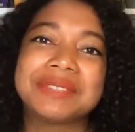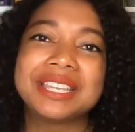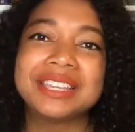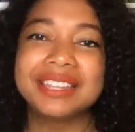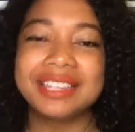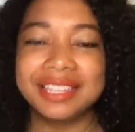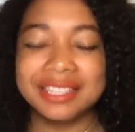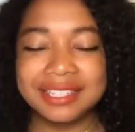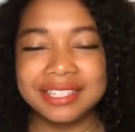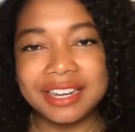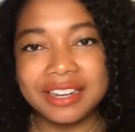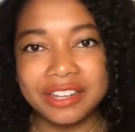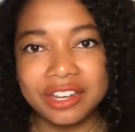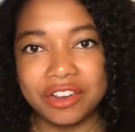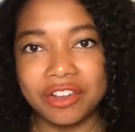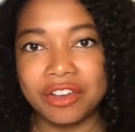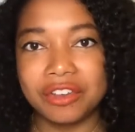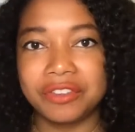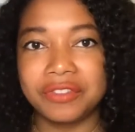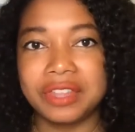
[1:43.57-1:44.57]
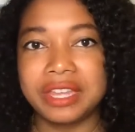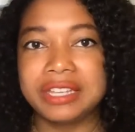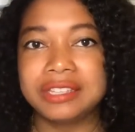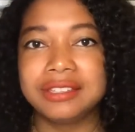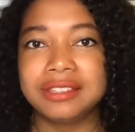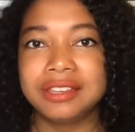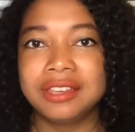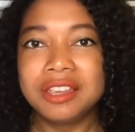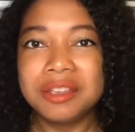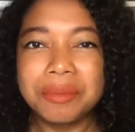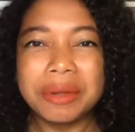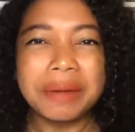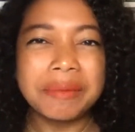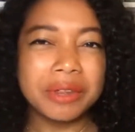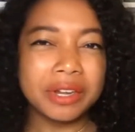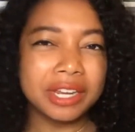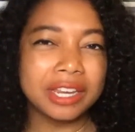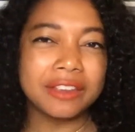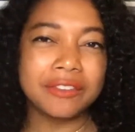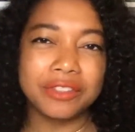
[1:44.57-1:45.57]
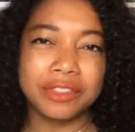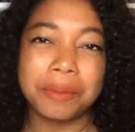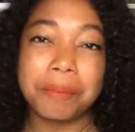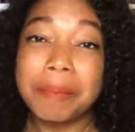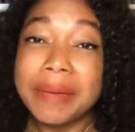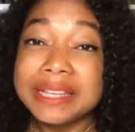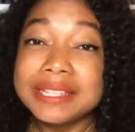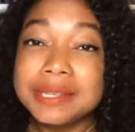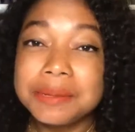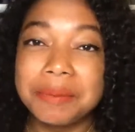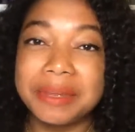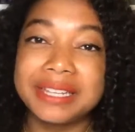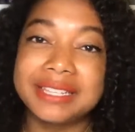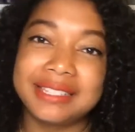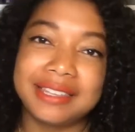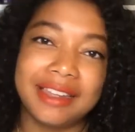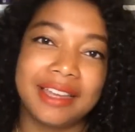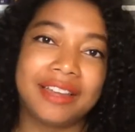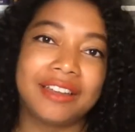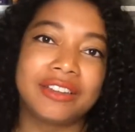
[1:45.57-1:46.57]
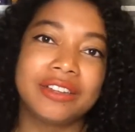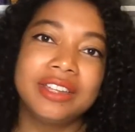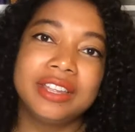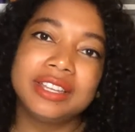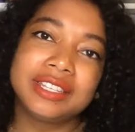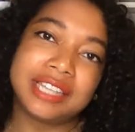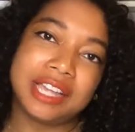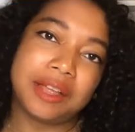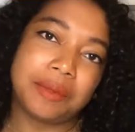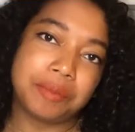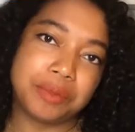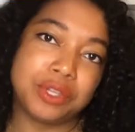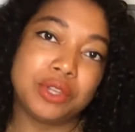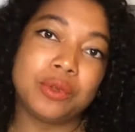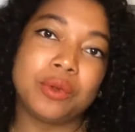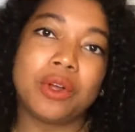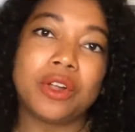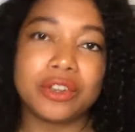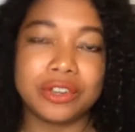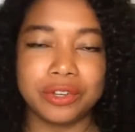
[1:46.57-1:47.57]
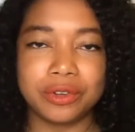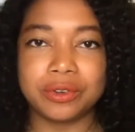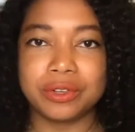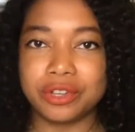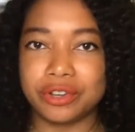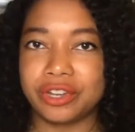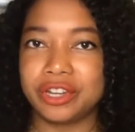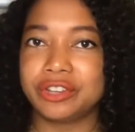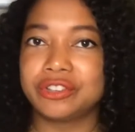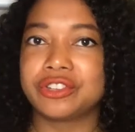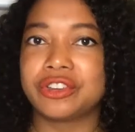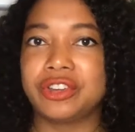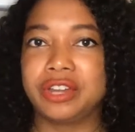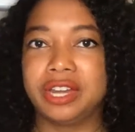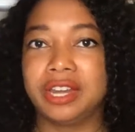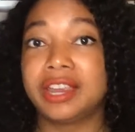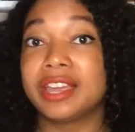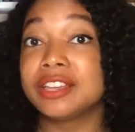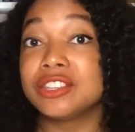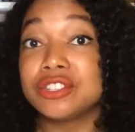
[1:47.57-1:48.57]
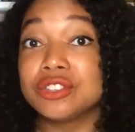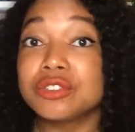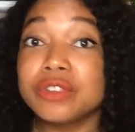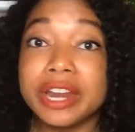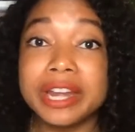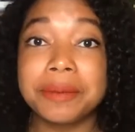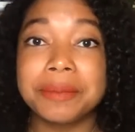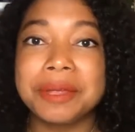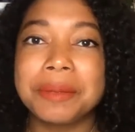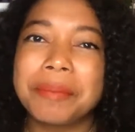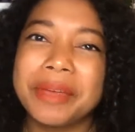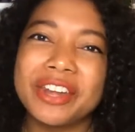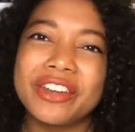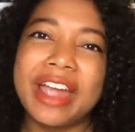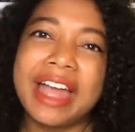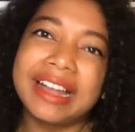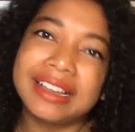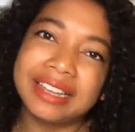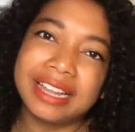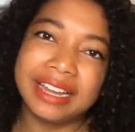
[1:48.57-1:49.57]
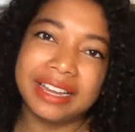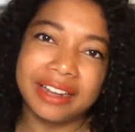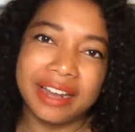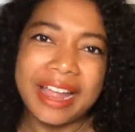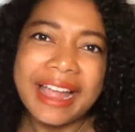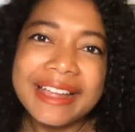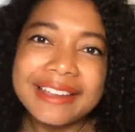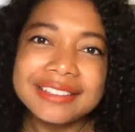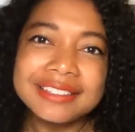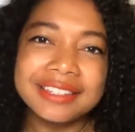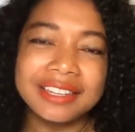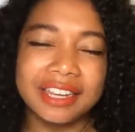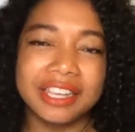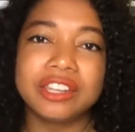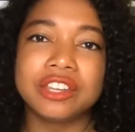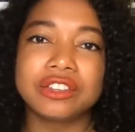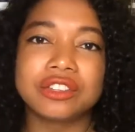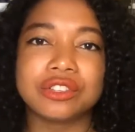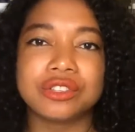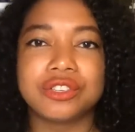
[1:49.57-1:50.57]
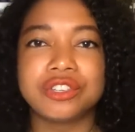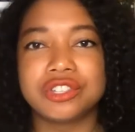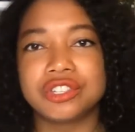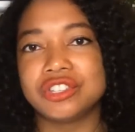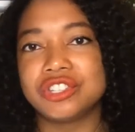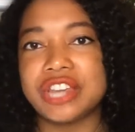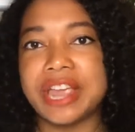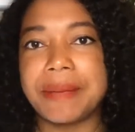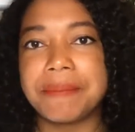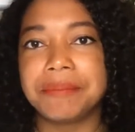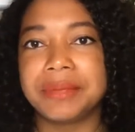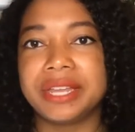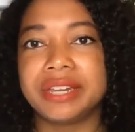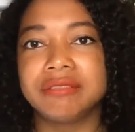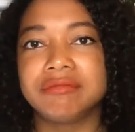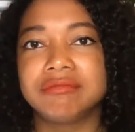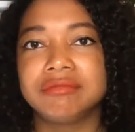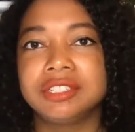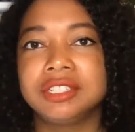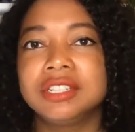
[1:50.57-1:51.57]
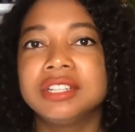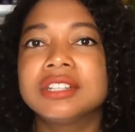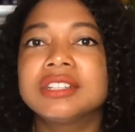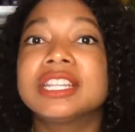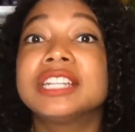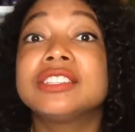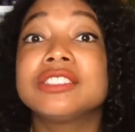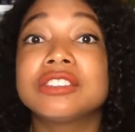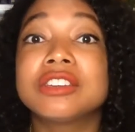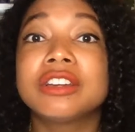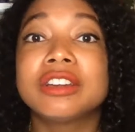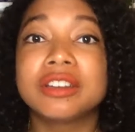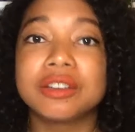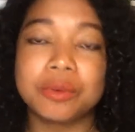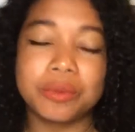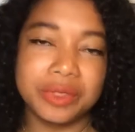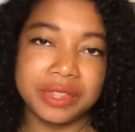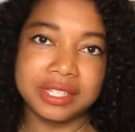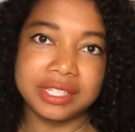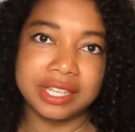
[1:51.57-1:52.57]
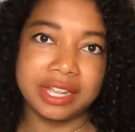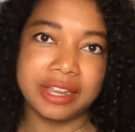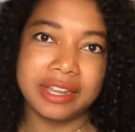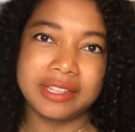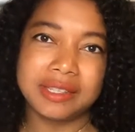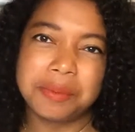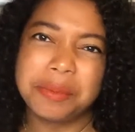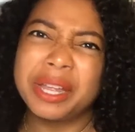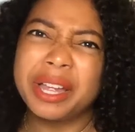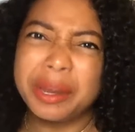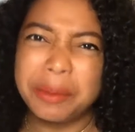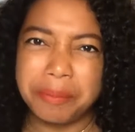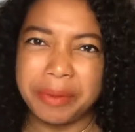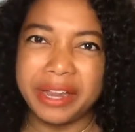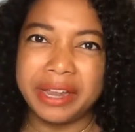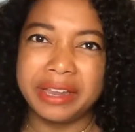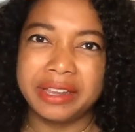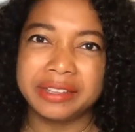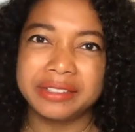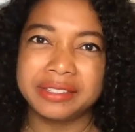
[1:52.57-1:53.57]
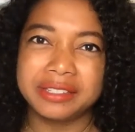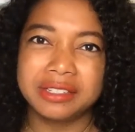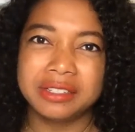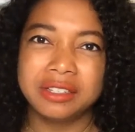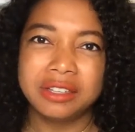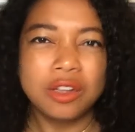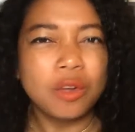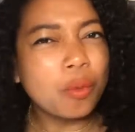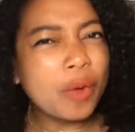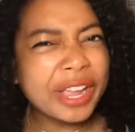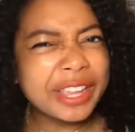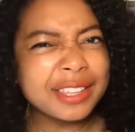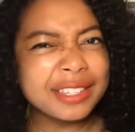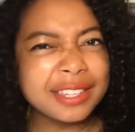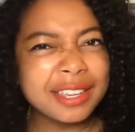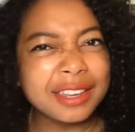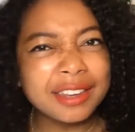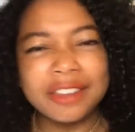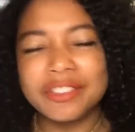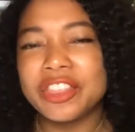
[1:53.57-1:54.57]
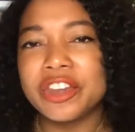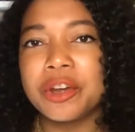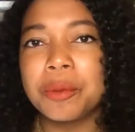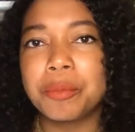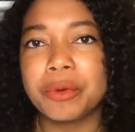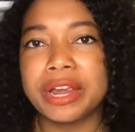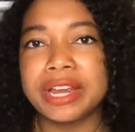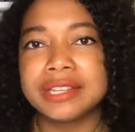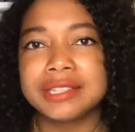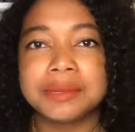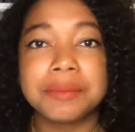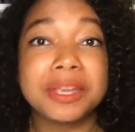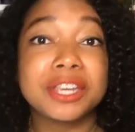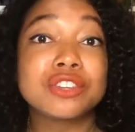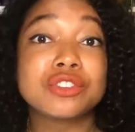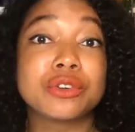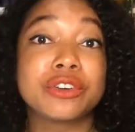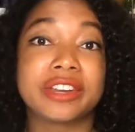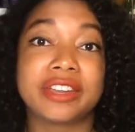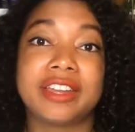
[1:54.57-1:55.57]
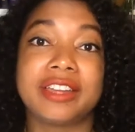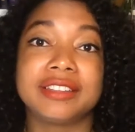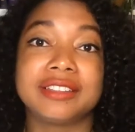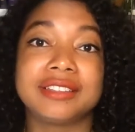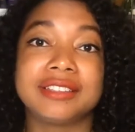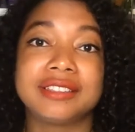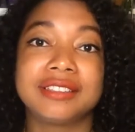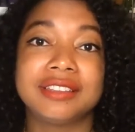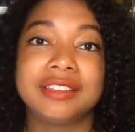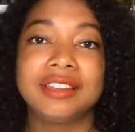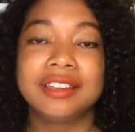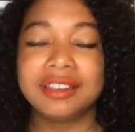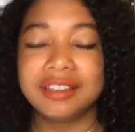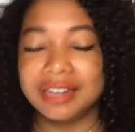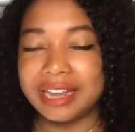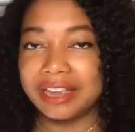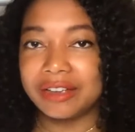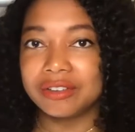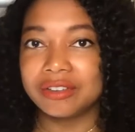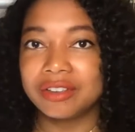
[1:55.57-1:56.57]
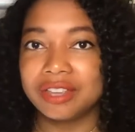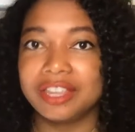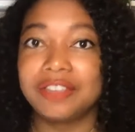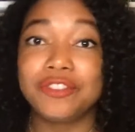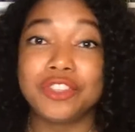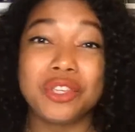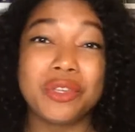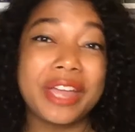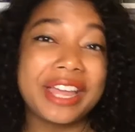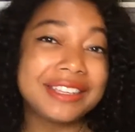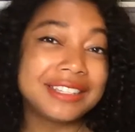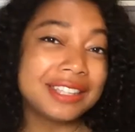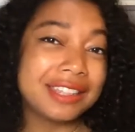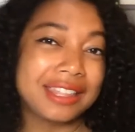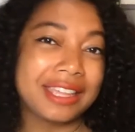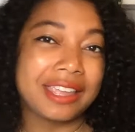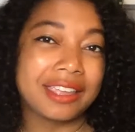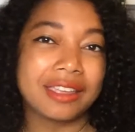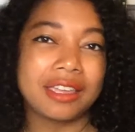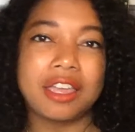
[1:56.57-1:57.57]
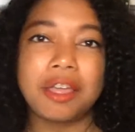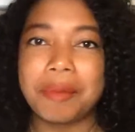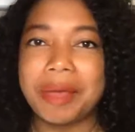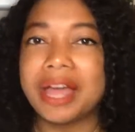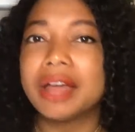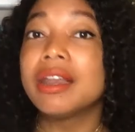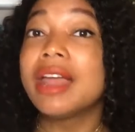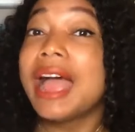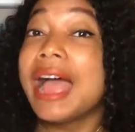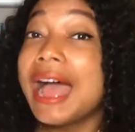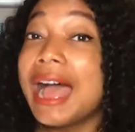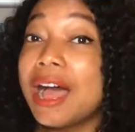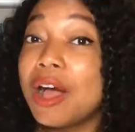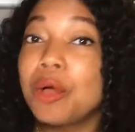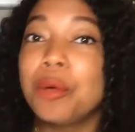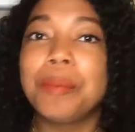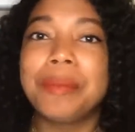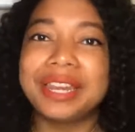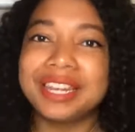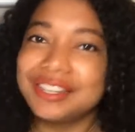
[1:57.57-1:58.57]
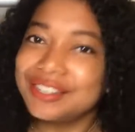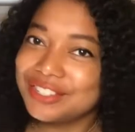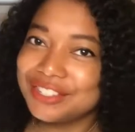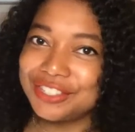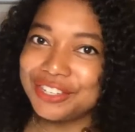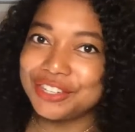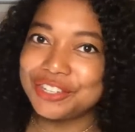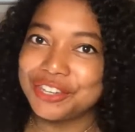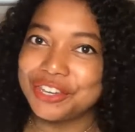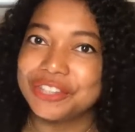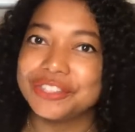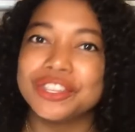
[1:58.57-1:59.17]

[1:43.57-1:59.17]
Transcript: studying all of this, but I'm going to give you the best bits now to help you on your learning journey as you try to be a better ally and an inclusion champion. Let's start with the science behind bias. Why is it that our brains make shortcuts? Now, if you had to think about how many decisions